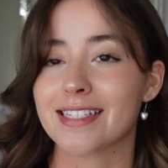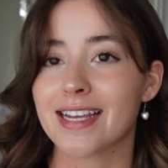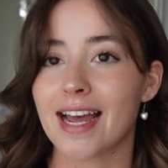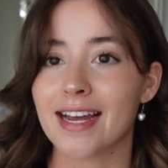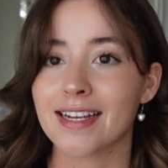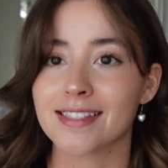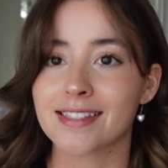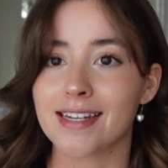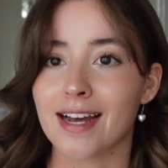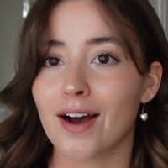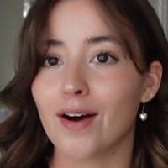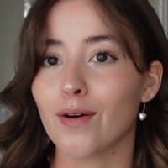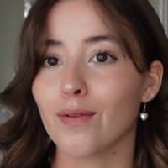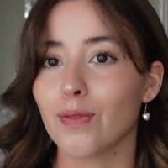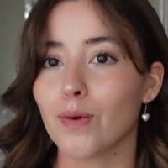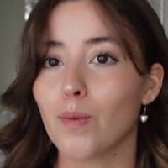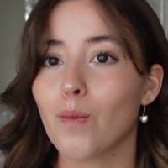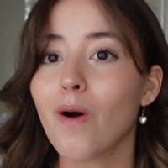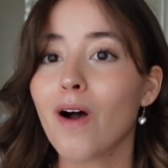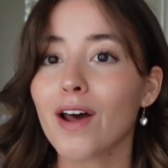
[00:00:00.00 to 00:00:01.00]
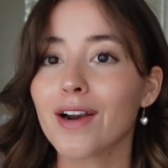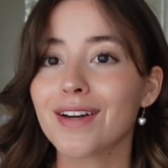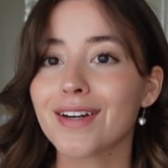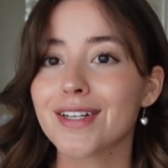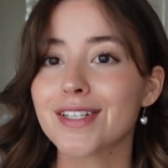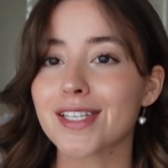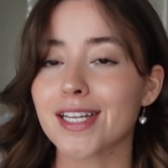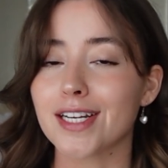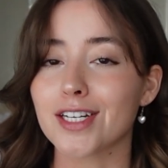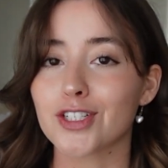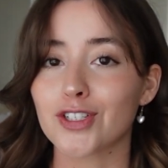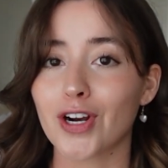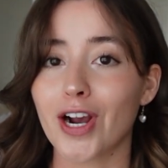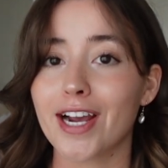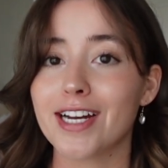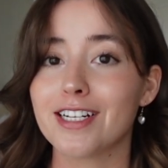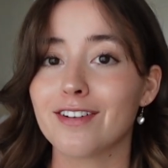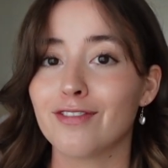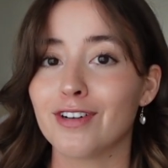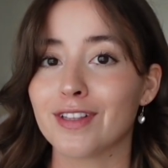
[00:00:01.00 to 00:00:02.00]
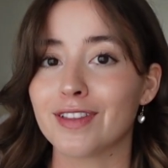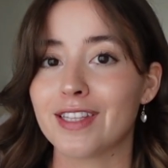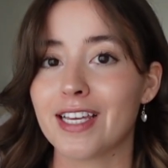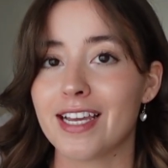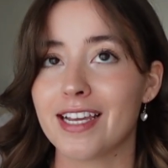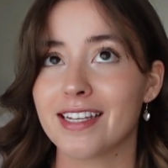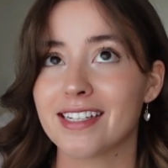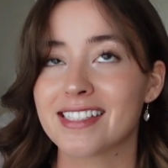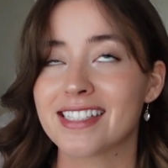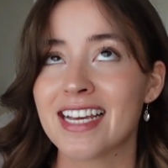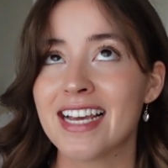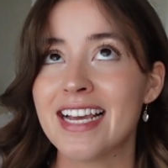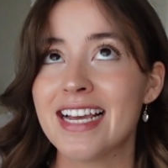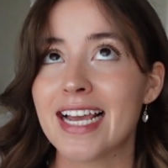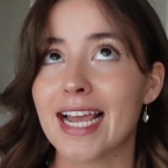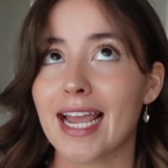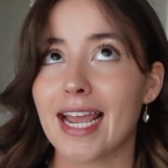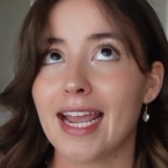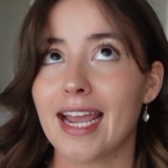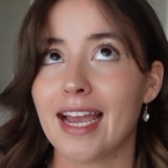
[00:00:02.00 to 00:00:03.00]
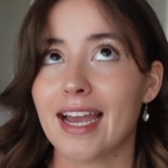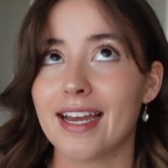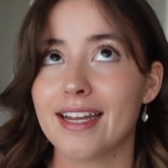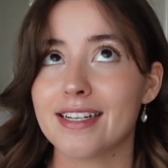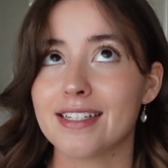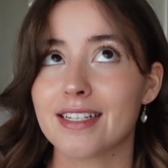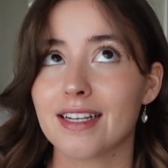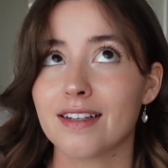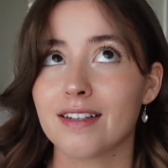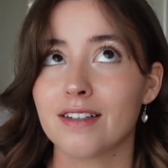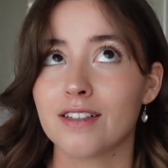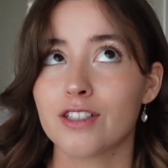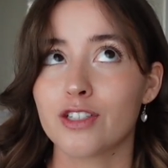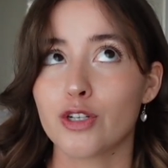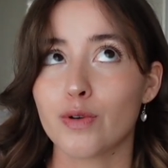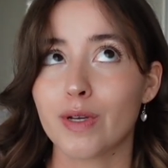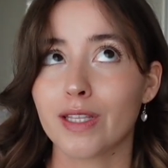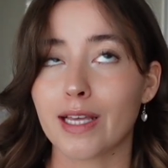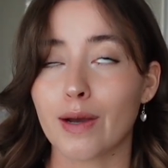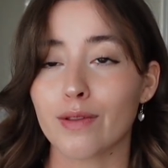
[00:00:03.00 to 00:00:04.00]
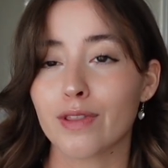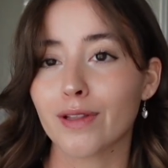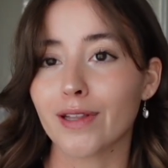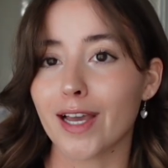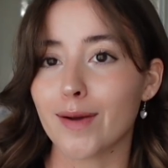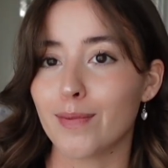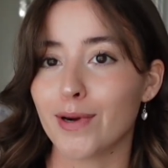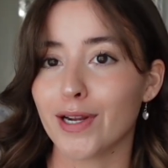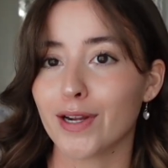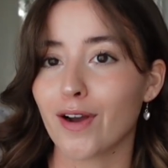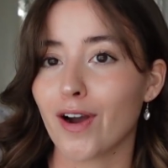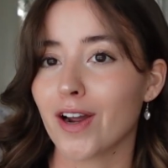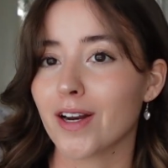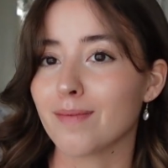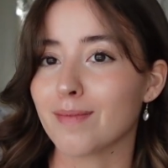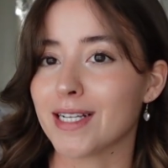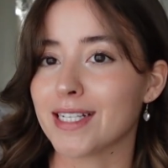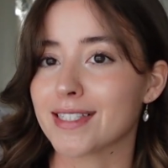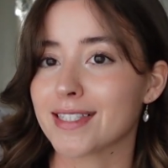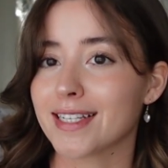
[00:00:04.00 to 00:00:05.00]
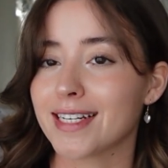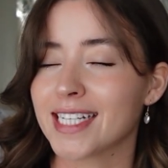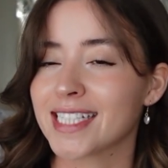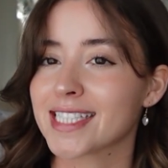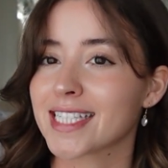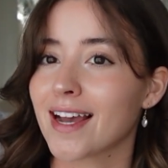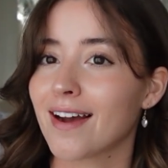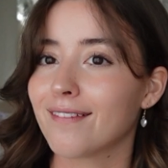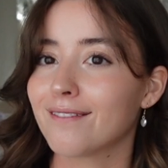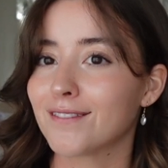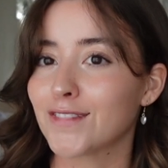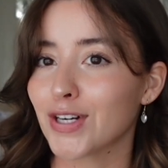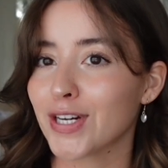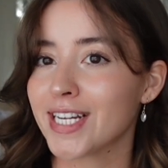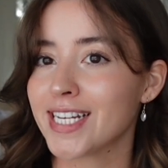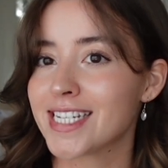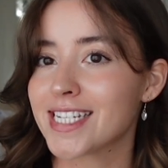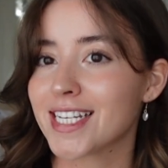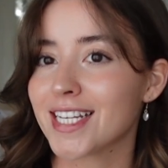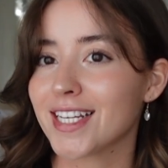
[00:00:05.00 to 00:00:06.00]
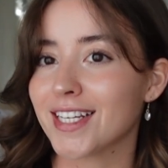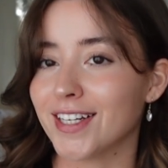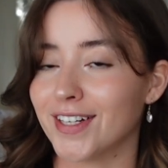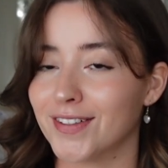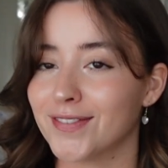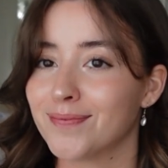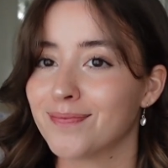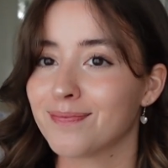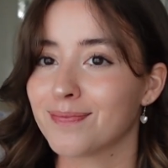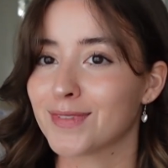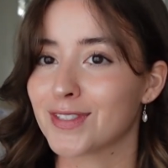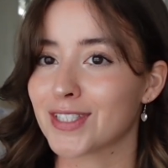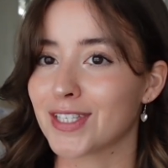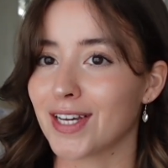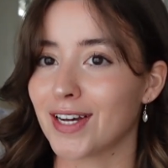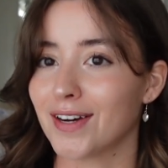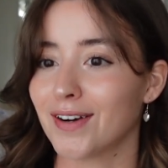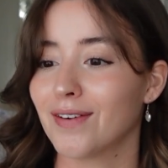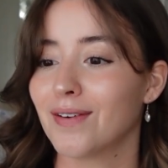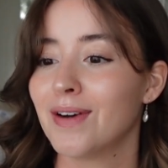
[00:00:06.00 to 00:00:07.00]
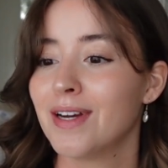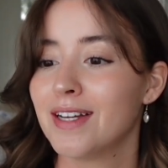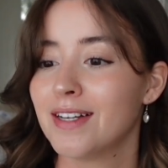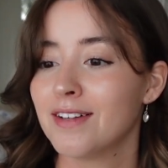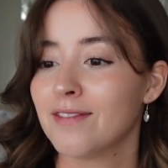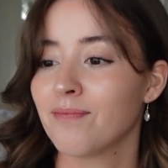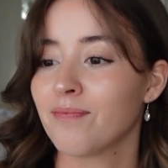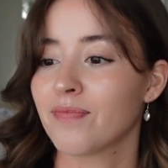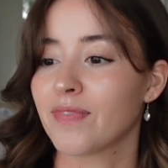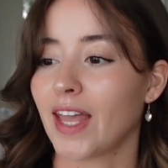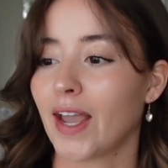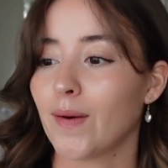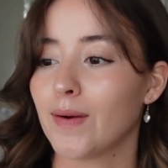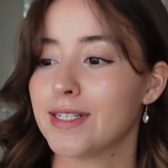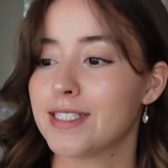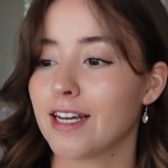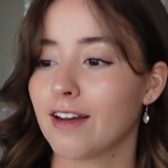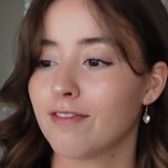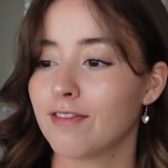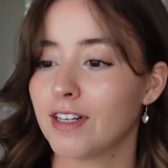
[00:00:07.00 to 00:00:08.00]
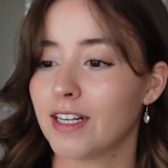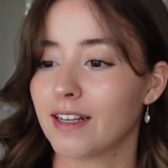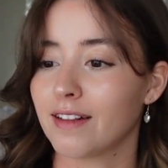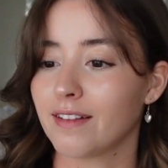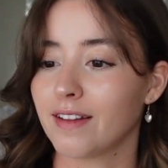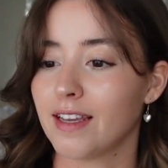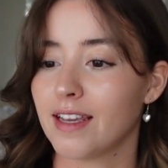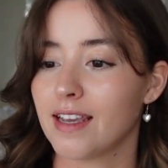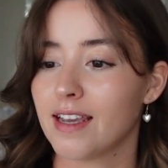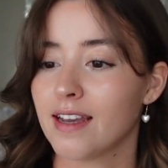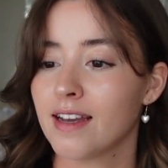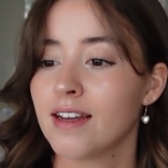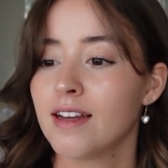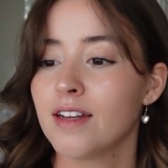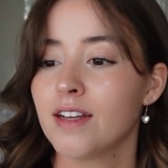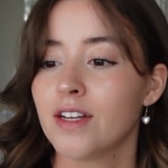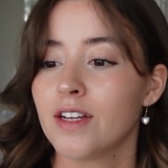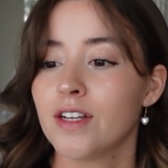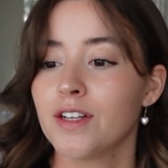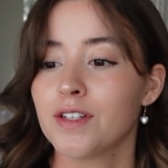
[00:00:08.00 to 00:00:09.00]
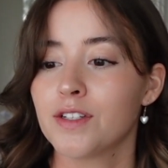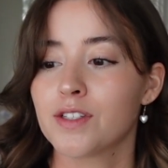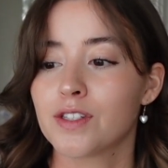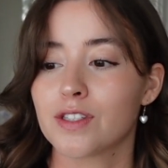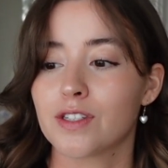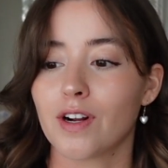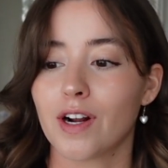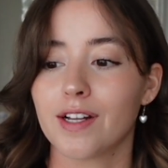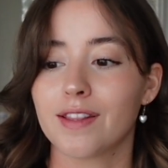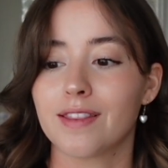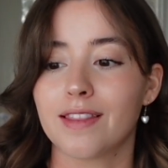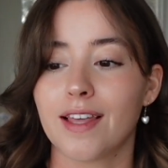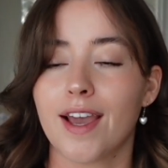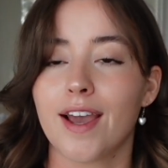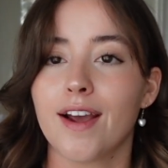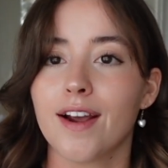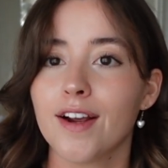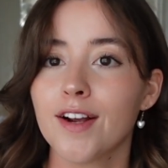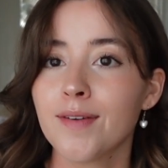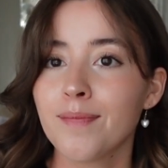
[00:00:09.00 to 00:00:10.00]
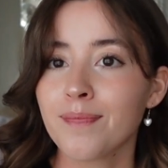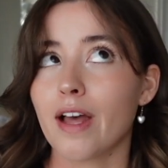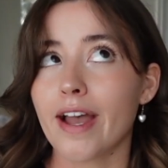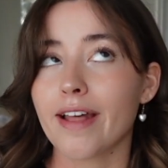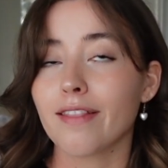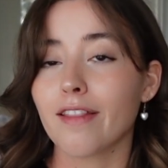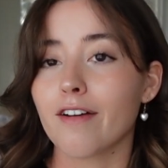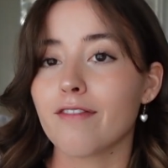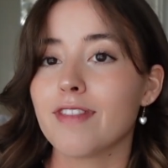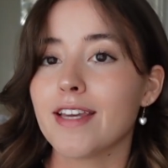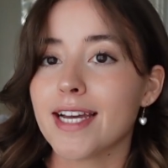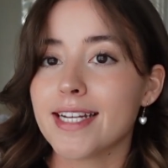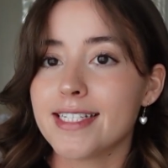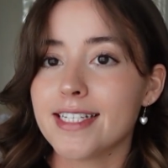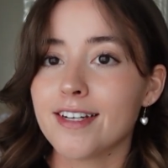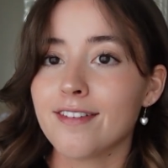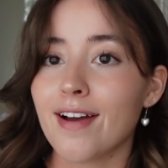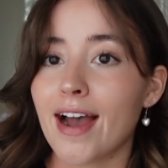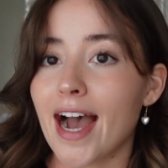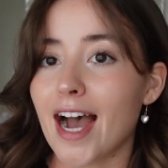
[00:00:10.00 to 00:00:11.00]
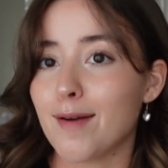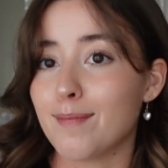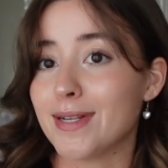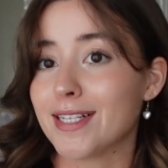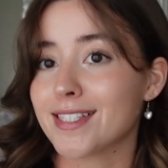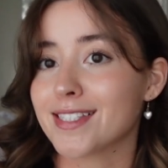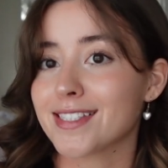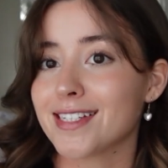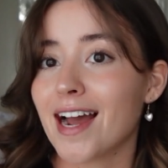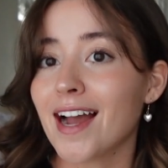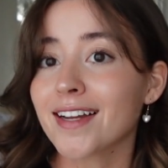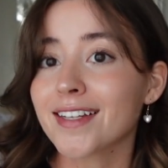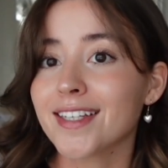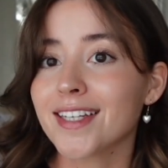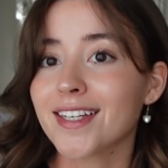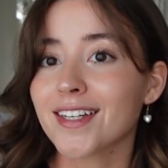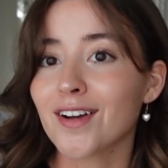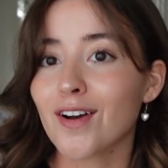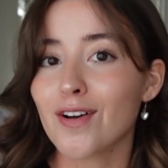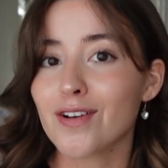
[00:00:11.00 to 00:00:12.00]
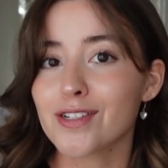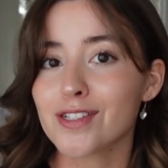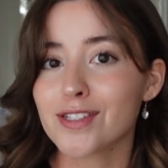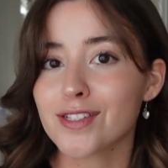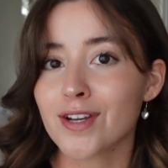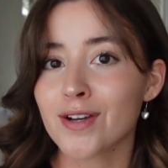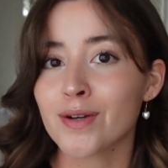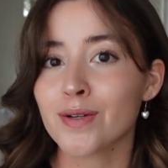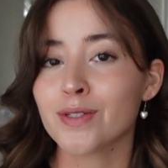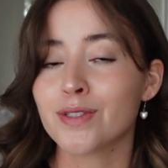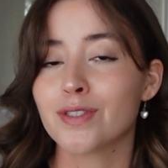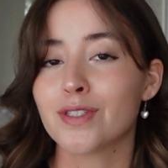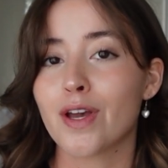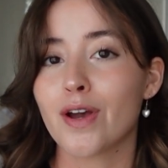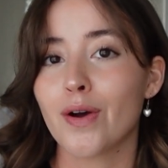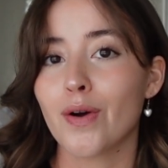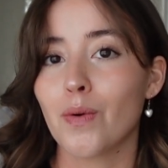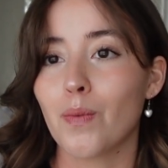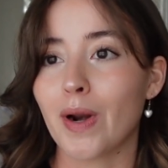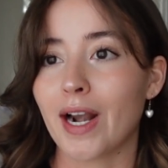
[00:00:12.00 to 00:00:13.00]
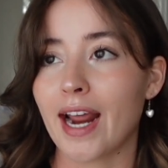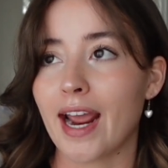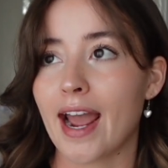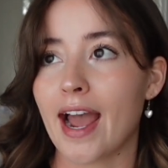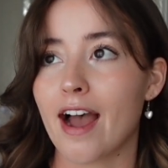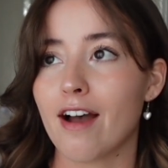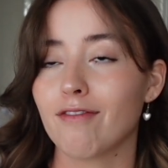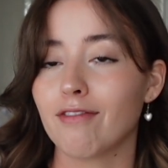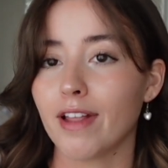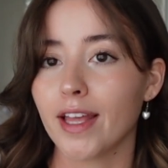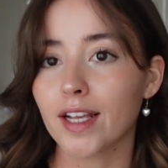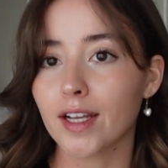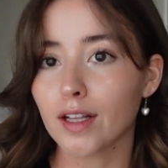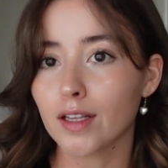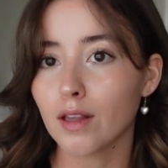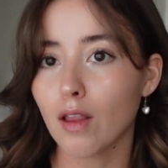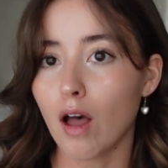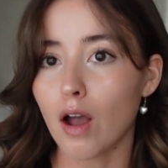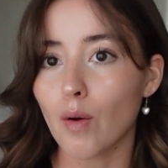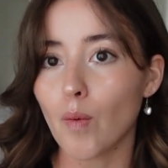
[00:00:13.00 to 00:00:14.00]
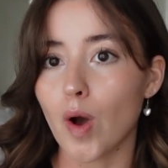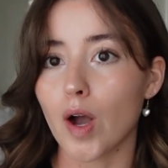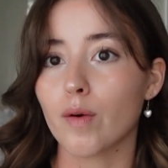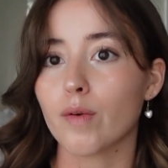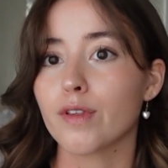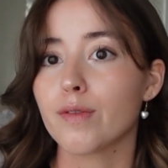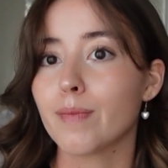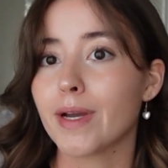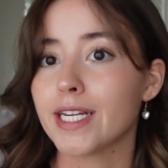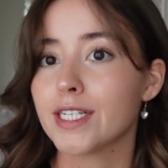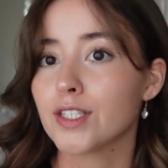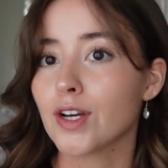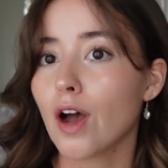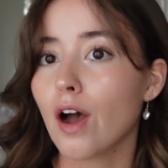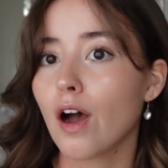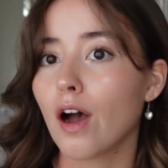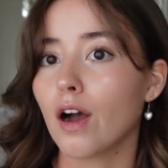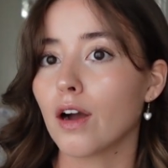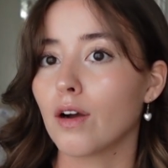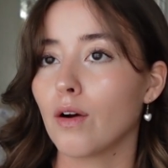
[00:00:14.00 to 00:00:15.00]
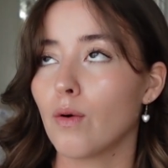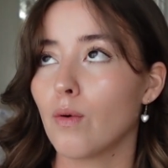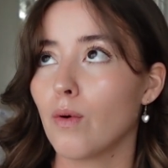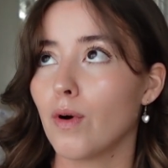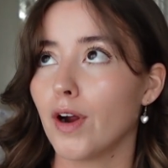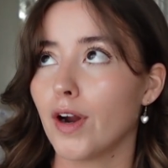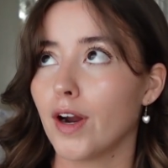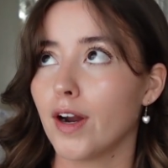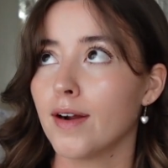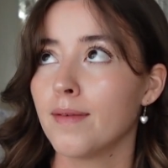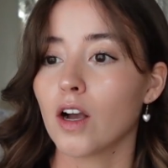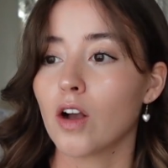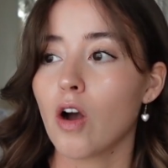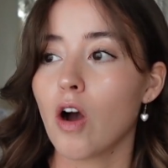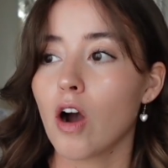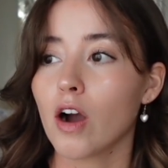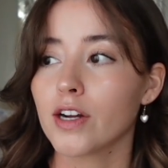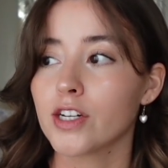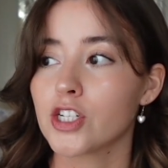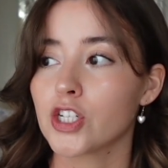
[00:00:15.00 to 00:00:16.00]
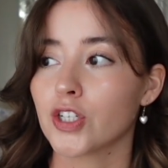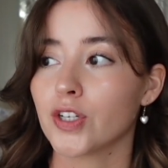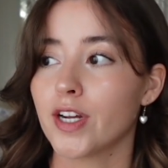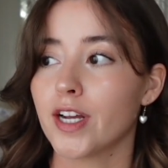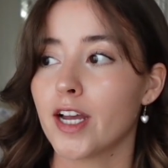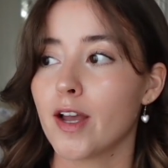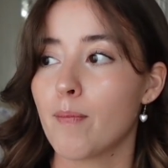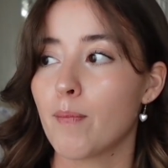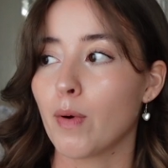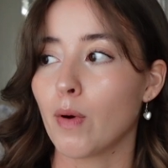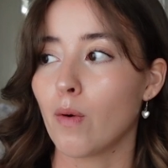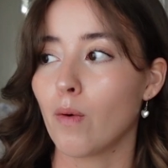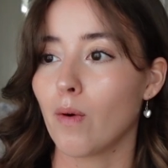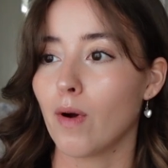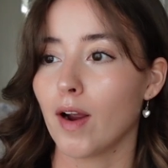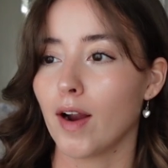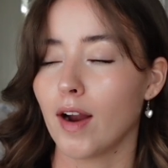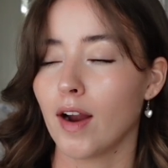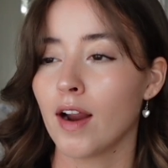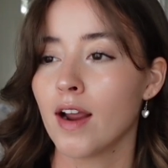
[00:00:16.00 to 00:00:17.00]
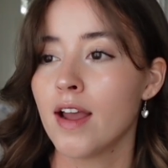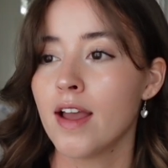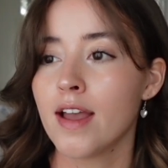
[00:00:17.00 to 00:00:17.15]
test out the waters and try different things, and doing that with a library card means that it's free to you. So I would definitely start there. I love the idea of habit stacking also. So when I have like a long walk with my dog or a car trip or